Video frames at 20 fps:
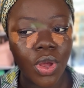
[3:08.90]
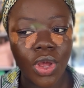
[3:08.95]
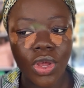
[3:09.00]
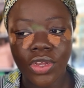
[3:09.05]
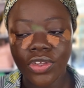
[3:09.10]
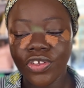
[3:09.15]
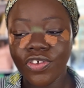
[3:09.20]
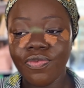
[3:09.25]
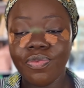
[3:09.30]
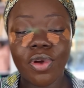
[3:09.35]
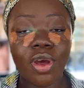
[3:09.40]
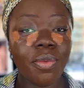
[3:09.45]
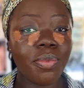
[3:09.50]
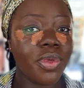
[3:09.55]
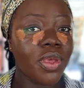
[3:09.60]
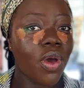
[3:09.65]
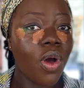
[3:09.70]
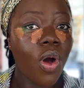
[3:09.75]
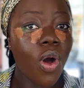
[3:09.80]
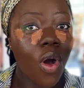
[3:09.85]
you brought
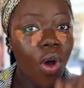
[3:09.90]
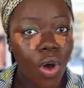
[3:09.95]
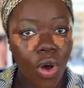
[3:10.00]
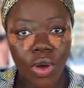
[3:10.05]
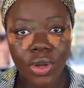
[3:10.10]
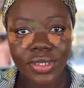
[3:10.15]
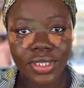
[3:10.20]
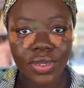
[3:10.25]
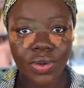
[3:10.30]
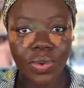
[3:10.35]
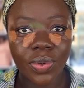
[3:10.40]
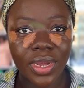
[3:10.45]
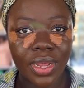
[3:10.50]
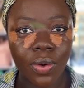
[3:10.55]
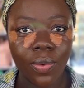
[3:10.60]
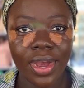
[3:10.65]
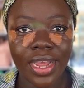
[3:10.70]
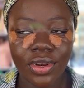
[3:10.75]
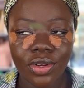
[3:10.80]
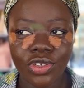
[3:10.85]
me all the way,
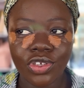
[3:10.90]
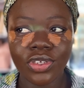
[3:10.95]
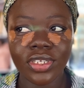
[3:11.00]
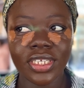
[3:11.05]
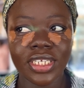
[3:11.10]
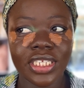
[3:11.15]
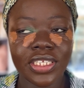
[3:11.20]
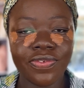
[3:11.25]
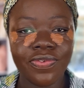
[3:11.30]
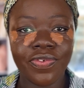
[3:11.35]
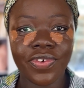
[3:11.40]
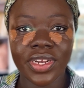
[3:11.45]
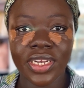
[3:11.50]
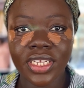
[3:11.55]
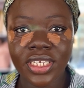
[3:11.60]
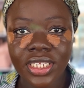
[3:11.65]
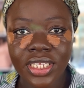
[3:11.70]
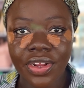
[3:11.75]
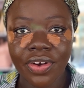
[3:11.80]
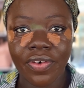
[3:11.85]
why don't you just
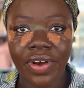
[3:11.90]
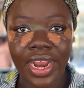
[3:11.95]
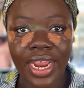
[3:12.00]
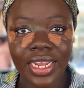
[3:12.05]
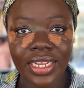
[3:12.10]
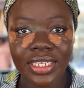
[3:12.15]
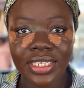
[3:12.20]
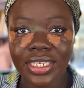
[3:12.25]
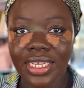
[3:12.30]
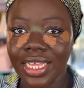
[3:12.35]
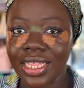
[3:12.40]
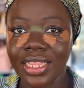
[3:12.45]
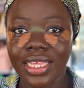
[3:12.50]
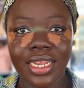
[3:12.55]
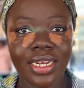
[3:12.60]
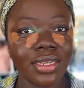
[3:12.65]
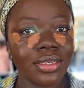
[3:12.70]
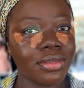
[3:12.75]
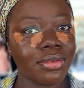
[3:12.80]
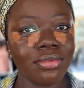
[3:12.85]
finish the ride and
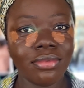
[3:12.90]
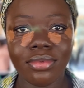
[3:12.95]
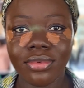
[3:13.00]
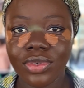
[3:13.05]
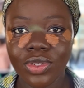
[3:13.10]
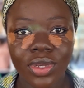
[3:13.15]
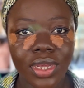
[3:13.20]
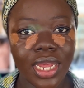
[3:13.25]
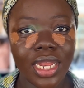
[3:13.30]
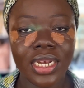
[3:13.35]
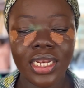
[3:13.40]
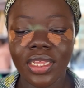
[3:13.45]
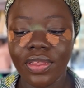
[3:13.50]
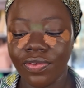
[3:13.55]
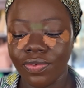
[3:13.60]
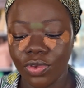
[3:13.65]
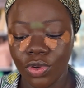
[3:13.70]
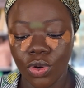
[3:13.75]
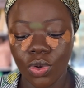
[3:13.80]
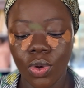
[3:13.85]
then you can leave?
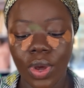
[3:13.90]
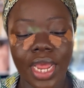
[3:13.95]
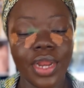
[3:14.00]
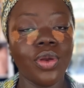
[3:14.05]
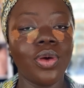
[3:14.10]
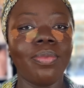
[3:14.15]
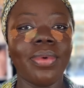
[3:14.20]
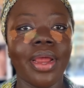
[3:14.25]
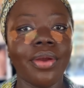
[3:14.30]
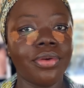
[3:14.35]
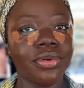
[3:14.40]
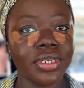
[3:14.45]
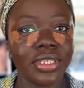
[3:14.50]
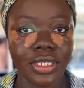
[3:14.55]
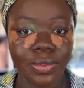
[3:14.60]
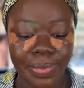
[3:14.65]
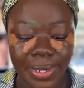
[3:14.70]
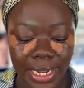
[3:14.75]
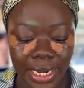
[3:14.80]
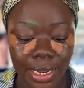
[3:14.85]
You know, I know my road is
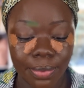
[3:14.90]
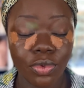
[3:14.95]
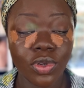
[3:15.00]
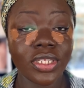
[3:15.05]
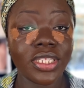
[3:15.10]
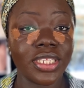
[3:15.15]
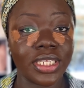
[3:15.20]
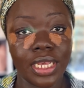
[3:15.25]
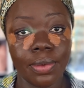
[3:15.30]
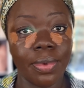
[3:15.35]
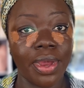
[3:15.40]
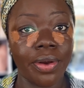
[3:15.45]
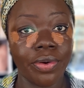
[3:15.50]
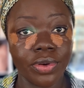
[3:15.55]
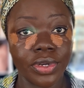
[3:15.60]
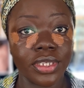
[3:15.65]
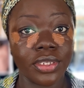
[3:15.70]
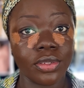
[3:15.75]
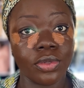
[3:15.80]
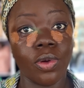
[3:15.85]
bad. I'm not saying my
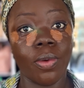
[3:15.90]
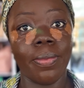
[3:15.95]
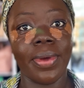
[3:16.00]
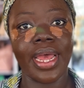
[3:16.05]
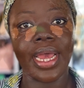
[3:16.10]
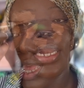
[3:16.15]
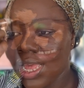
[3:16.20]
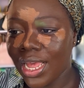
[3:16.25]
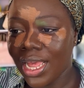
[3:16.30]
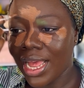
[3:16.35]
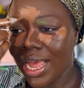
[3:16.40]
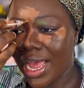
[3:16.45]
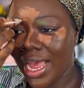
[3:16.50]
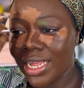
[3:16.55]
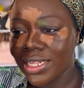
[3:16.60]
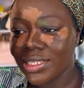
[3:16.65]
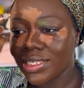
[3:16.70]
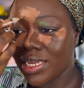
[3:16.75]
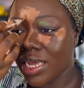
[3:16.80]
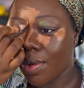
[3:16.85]
road is not bad. I had
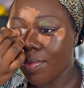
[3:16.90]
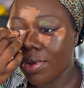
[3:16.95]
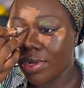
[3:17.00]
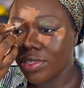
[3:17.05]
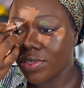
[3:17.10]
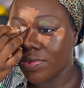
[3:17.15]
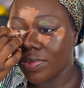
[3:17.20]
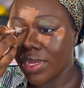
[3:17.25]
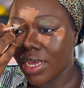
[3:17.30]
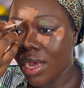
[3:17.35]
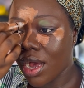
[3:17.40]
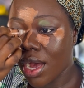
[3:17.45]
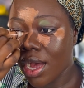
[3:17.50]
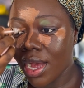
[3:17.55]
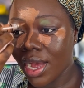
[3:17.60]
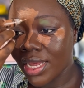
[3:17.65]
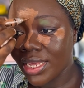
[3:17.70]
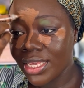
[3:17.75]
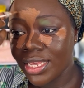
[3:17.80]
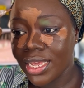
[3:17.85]
to come out of the
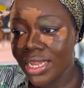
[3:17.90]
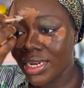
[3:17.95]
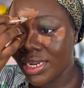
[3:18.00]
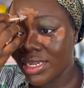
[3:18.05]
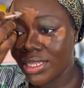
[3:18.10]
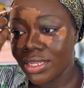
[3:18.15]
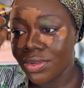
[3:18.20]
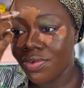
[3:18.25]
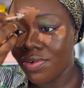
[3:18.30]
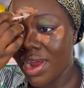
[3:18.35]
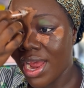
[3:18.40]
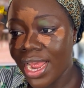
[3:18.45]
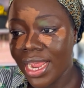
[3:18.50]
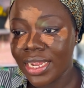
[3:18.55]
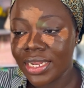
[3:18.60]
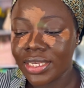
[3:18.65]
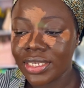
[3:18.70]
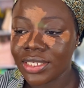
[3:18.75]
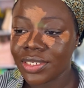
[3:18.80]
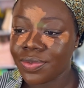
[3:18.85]
car. He ended the
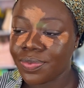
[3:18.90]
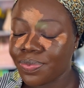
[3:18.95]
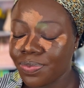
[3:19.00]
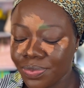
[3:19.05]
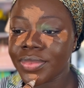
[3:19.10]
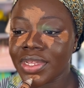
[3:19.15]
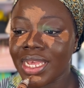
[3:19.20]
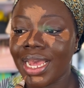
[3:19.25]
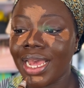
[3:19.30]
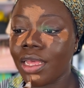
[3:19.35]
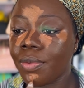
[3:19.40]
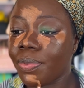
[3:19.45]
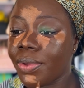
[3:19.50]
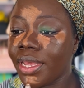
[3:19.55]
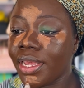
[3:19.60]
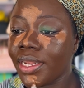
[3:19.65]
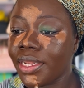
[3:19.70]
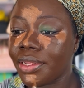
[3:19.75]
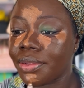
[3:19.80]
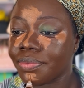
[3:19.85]
ride. I
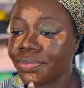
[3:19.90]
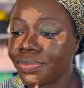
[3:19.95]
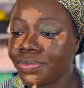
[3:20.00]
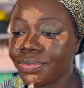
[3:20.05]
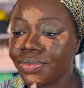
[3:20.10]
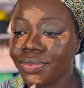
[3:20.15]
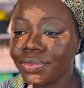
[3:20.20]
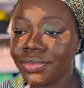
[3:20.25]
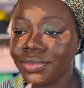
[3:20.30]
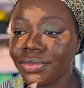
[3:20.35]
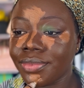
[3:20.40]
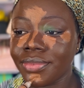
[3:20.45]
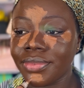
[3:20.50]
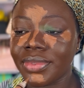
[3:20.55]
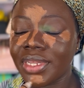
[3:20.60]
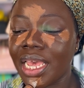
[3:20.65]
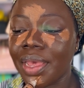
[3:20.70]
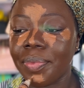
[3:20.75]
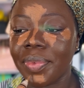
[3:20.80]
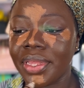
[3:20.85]
paid him.
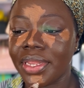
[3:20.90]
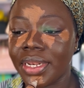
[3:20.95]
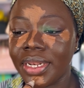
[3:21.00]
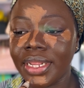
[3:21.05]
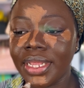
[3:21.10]
I mean,